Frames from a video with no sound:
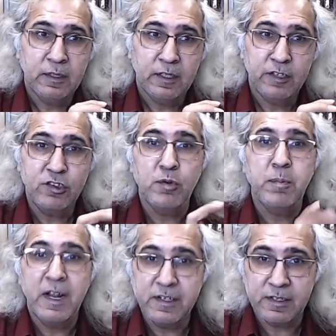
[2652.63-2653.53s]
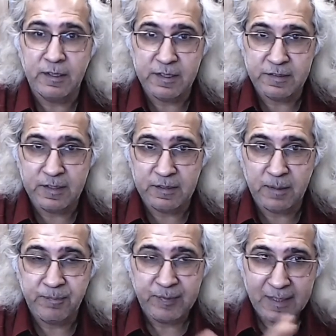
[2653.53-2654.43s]
instrumentalizing them
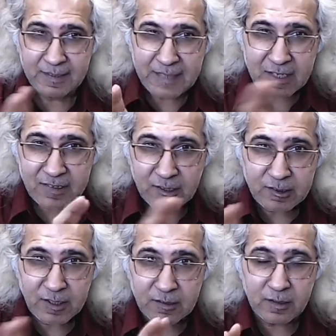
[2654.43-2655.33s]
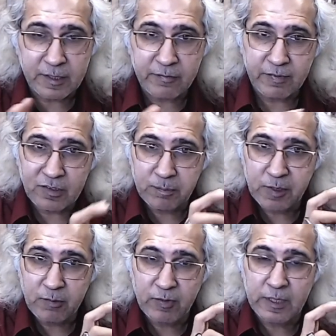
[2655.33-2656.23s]
that's a subtle difference
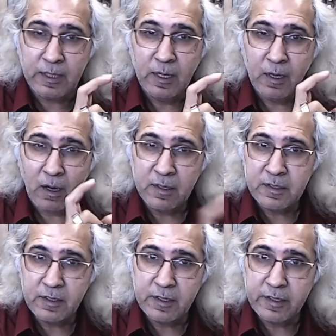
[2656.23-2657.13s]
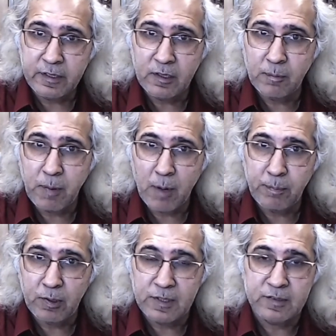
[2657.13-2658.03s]
between uncritical
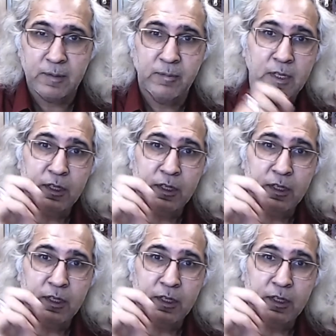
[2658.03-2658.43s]
populism